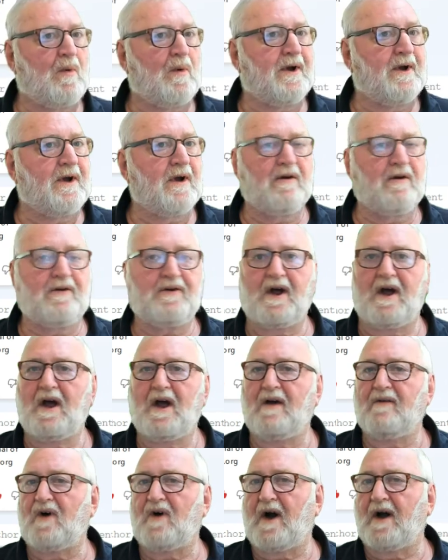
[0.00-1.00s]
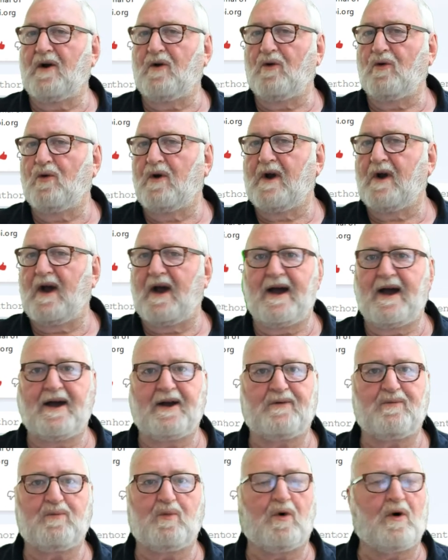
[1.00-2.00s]
we're going to have a look
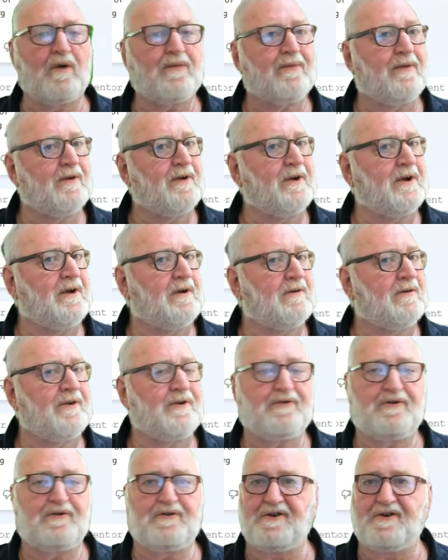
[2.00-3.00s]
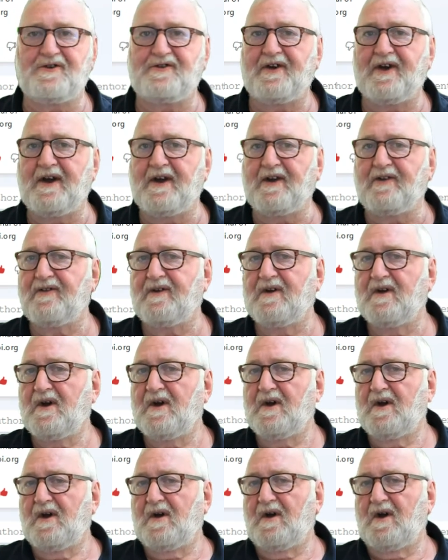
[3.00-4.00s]
at what the literature says
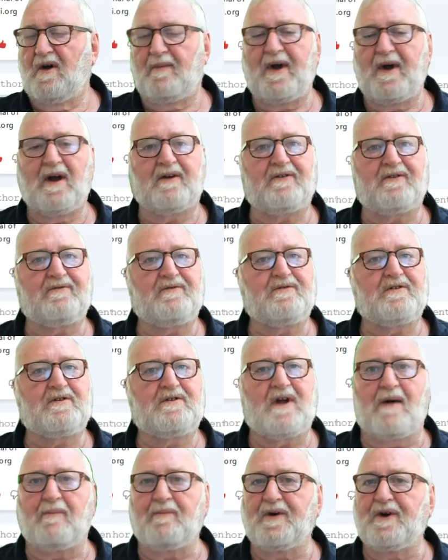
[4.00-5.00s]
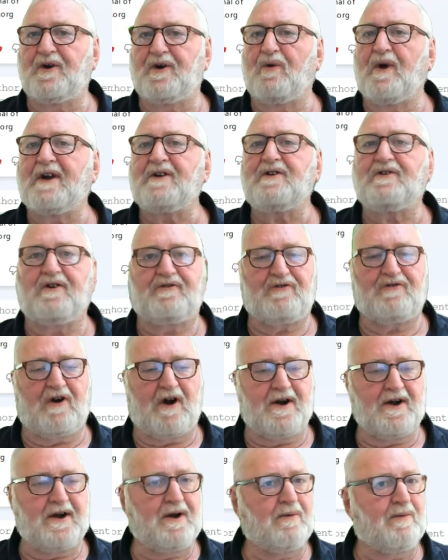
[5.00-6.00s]
about company director
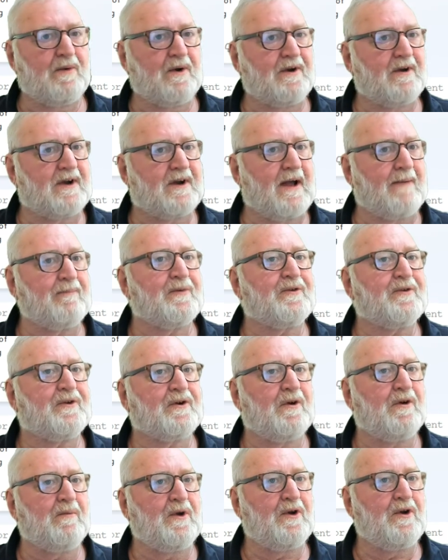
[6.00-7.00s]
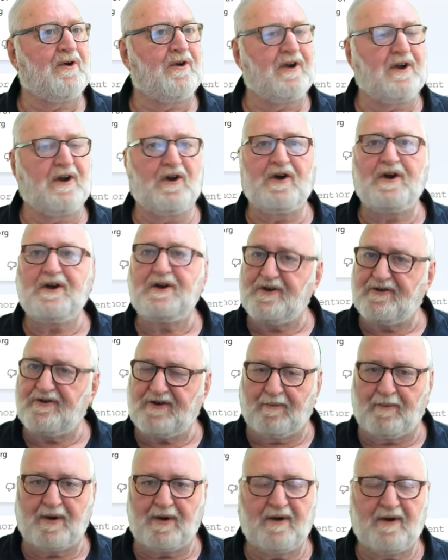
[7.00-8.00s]
training when it comes to community
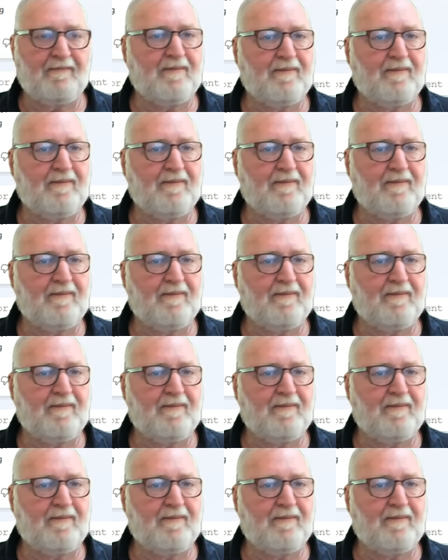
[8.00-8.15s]
leadership.